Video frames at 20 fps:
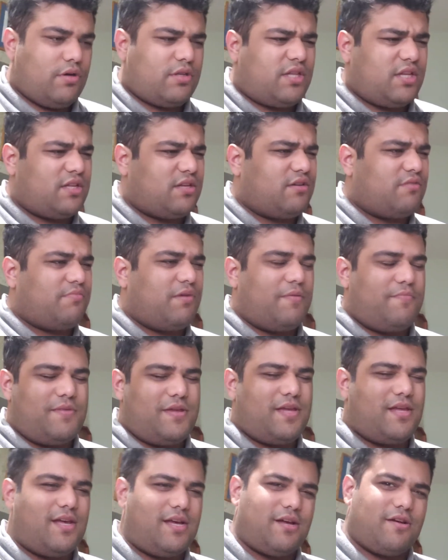I think there might
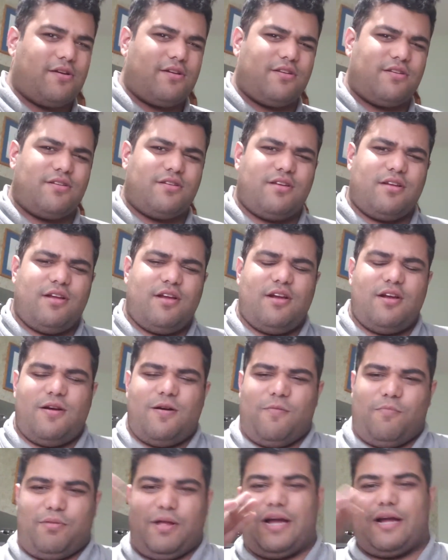be like a
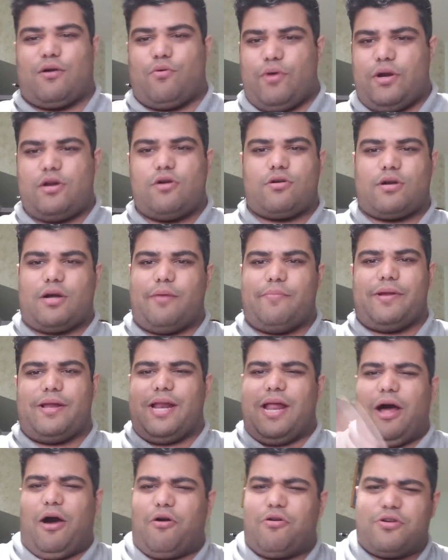Black Widow coming
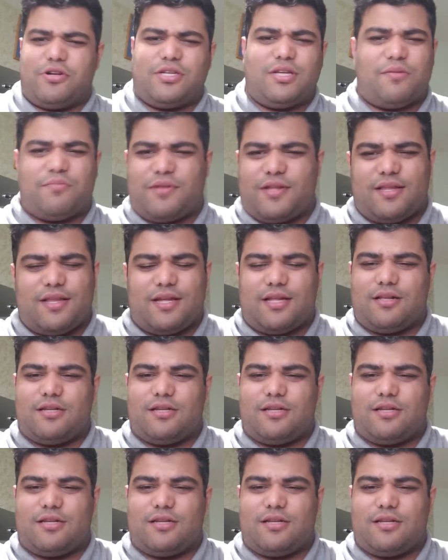out or something like.